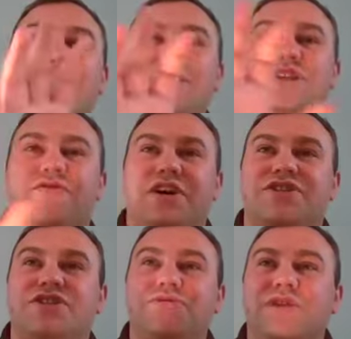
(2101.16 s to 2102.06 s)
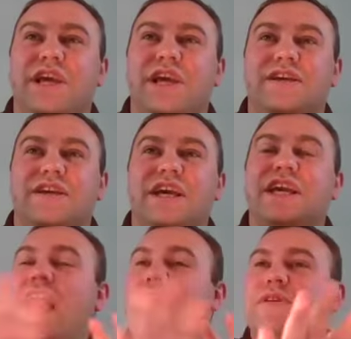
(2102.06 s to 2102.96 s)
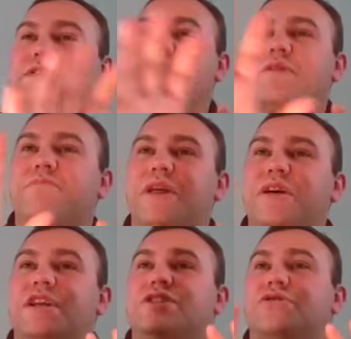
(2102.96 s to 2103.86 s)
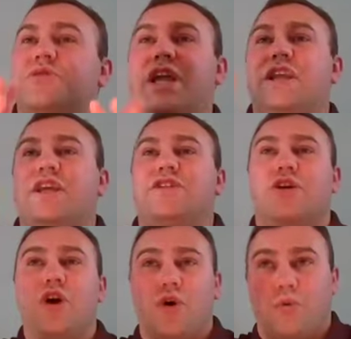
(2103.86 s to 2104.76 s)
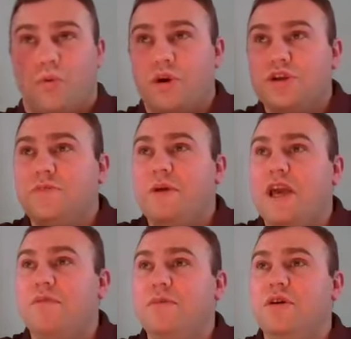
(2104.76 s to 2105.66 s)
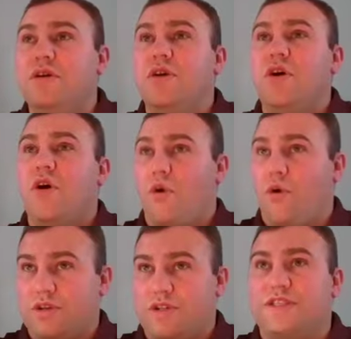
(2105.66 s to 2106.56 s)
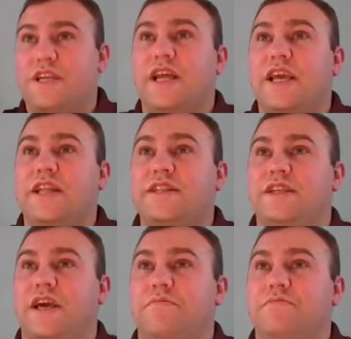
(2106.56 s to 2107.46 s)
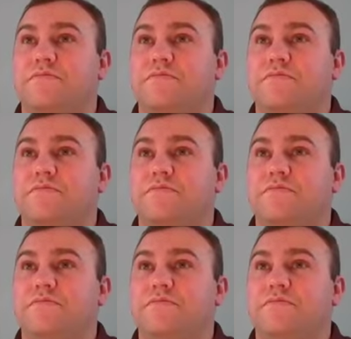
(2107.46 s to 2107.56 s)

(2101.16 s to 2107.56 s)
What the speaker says: each of us unique. He gave us the ability to then either worship him or to sin against him.